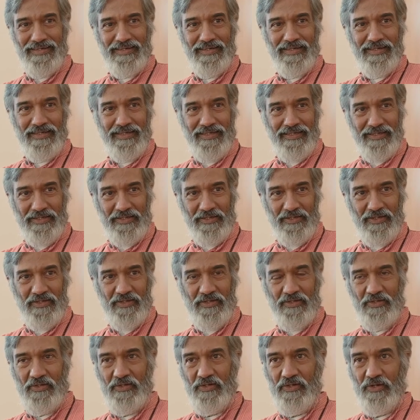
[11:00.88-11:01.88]
Right?
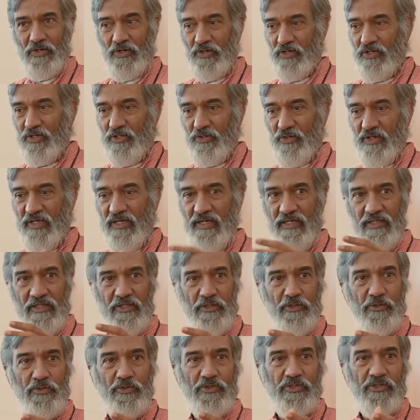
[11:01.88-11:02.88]
Mm-hmm. Not to read
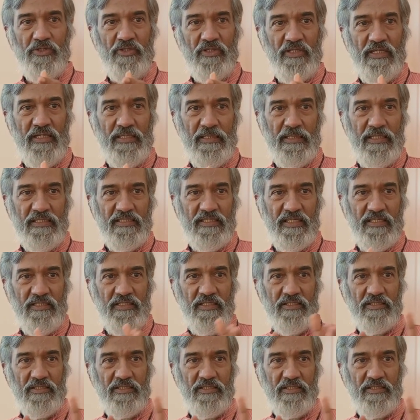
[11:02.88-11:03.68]
the usual thing that says,